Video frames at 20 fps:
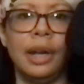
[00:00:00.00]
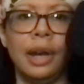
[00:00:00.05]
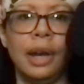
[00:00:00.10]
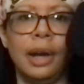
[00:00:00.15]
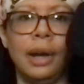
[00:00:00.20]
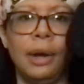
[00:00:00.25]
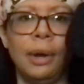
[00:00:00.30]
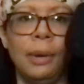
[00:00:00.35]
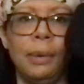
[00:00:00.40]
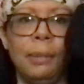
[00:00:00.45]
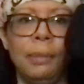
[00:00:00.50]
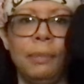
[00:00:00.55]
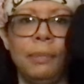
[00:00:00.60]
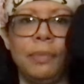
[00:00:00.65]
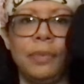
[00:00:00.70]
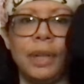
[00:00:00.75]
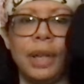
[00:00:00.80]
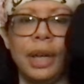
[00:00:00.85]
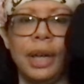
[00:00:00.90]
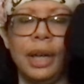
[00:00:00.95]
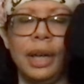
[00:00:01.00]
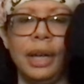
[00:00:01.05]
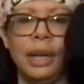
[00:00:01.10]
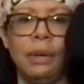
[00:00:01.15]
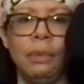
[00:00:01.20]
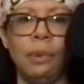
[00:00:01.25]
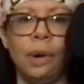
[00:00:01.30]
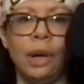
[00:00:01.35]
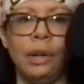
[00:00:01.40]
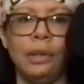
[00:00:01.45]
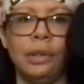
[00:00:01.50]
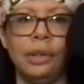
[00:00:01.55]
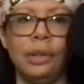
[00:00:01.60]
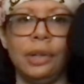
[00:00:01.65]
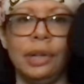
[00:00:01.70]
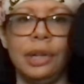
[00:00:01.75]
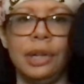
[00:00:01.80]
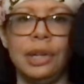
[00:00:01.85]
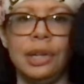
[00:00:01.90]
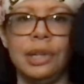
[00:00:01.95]
And while
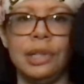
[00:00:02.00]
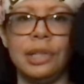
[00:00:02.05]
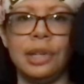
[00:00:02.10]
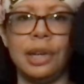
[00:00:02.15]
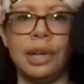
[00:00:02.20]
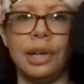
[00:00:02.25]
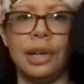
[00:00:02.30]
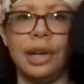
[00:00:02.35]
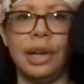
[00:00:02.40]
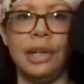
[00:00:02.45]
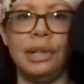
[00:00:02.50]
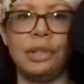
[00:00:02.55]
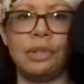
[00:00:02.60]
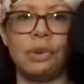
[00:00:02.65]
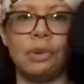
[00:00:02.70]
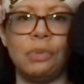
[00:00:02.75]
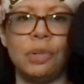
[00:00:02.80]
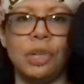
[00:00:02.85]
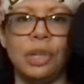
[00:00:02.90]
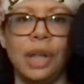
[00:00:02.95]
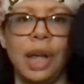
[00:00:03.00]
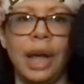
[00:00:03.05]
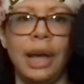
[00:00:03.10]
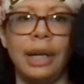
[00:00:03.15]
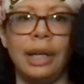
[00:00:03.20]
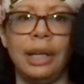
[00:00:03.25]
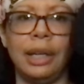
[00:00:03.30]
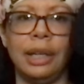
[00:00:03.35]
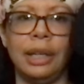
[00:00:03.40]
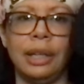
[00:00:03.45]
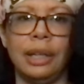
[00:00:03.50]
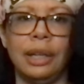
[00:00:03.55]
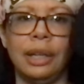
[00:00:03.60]
there is a description lacking,